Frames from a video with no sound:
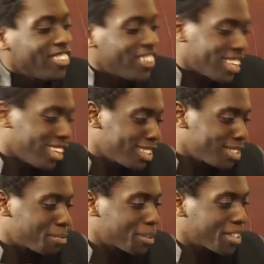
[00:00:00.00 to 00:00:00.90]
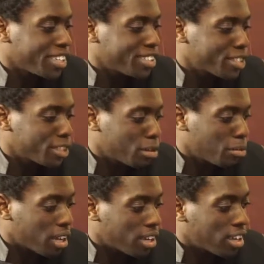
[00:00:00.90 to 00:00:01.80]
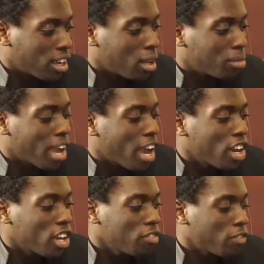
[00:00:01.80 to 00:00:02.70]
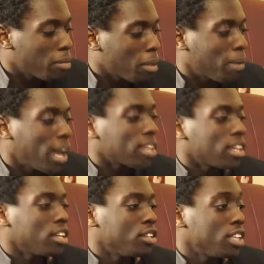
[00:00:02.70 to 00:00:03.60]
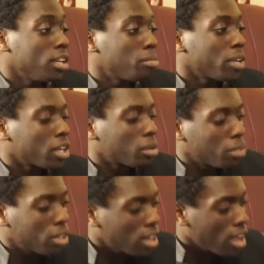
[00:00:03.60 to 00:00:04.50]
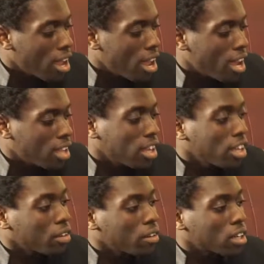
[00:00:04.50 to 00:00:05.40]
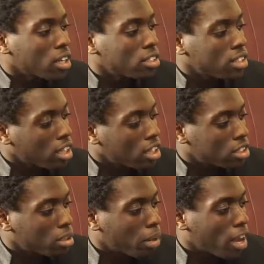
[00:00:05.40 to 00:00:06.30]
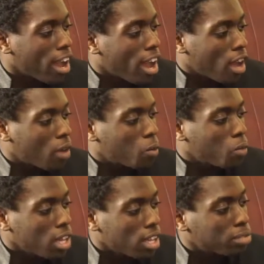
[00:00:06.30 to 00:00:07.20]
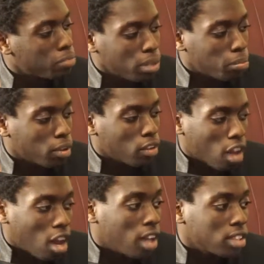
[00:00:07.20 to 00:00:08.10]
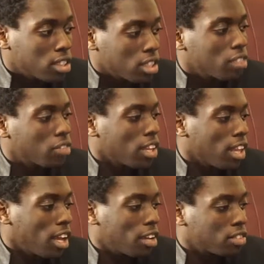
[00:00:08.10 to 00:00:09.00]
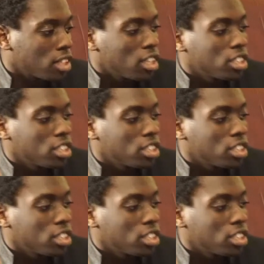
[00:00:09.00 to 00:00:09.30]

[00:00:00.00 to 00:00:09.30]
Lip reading: that is pretty true, but I heard from the back that you did bring your book and that you were going to tell us about how we as people ought to live our lives.